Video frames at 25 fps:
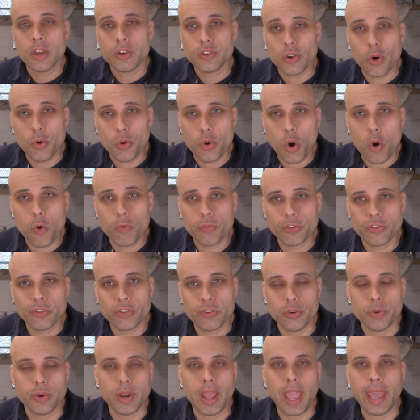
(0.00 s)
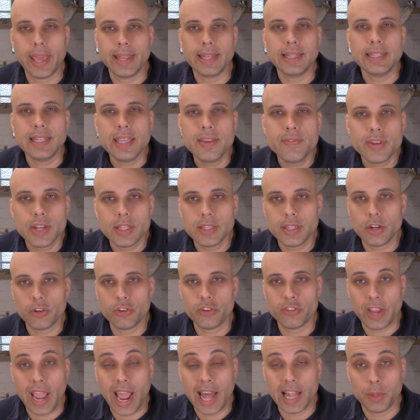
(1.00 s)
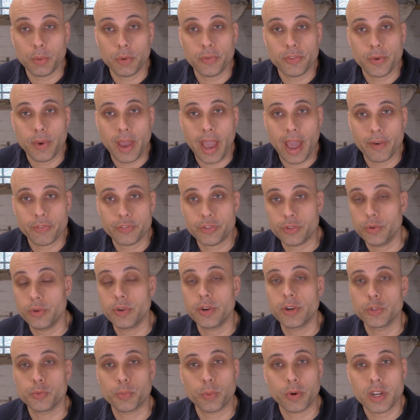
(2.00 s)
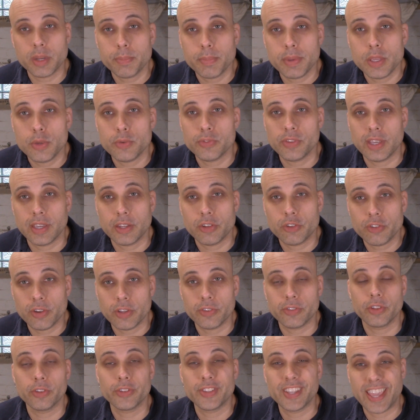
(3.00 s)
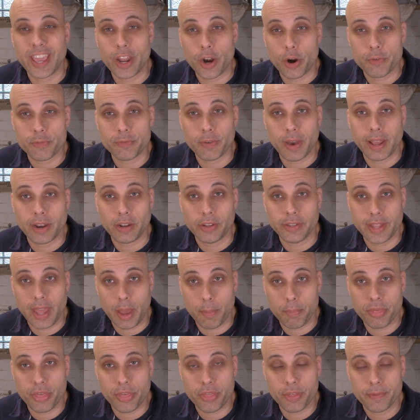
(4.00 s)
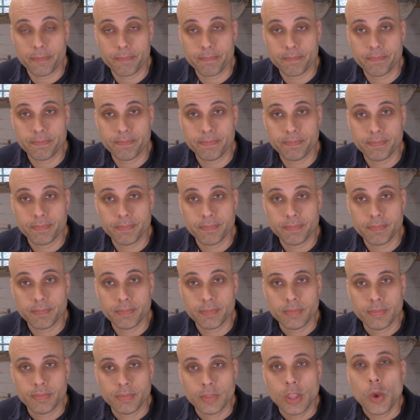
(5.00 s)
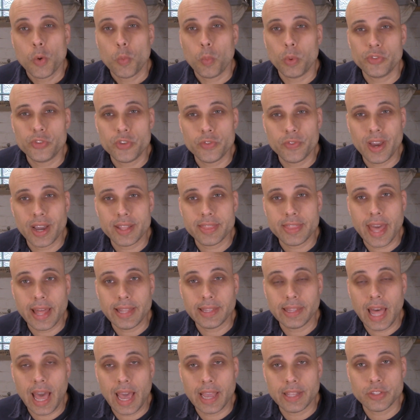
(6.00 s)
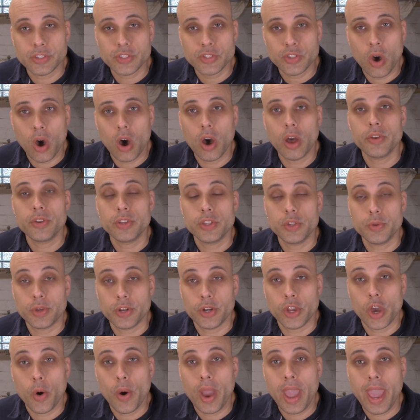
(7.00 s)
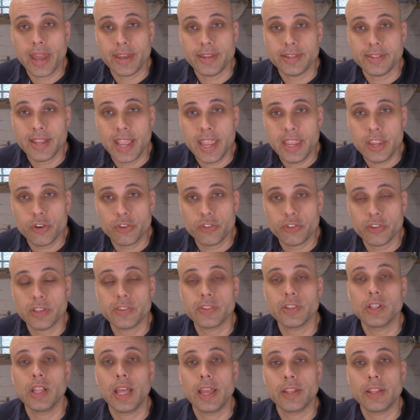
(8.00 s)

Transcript: Don't overshoot and leave it a little shallow if you have to because we're going to be using a chisel to get our final depth. Once you've got that line sawed, you can go ahead and take your chisel